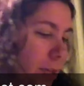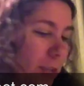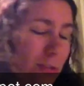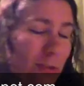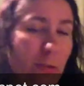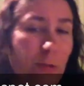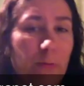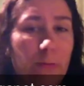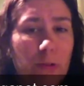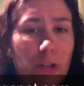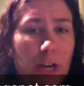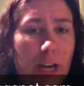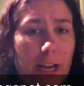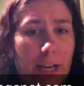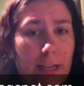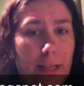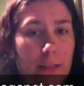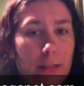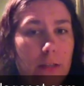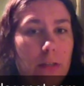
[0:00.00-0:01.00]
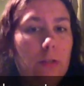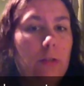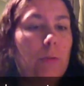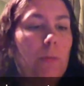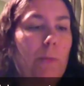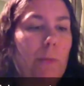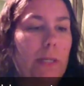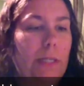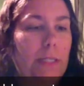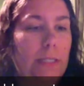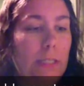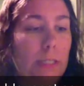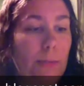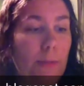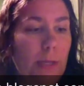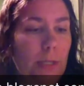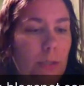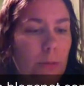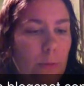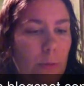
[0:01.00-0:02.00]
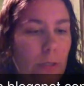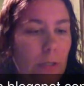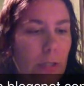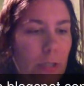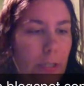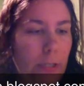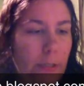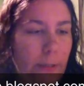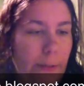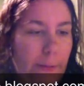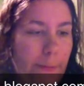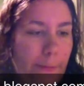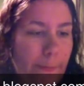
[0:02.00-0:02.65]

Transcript: So I'm trying to embrace the smash book here.